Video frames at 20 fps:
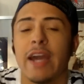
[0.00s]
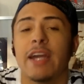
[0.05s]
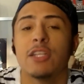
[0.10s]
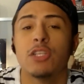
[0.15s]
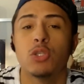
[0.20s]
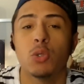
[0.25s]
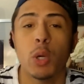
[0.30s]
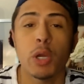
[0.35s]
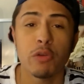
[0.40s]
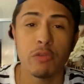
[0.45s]
I
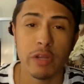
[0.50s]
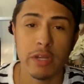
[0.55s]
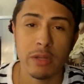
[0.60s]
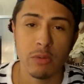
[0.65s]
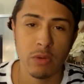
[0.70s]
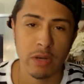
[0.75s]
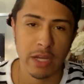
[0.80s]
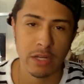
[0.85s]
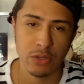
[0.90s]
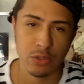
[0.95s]
enjoy
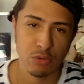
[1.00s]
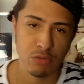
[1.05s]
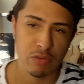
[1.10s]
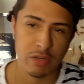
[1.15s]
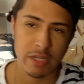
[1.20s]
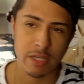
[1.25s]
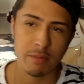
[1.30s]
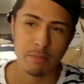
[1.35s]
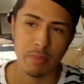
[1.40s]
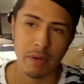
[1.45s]
reading when I do
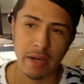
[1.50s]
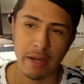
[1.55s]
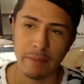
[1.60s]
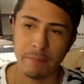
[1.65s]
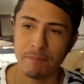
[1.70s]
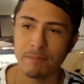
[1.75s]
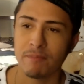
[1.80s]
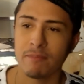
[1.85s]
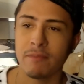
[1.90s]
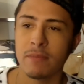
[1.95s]
read,
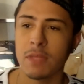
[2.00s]
but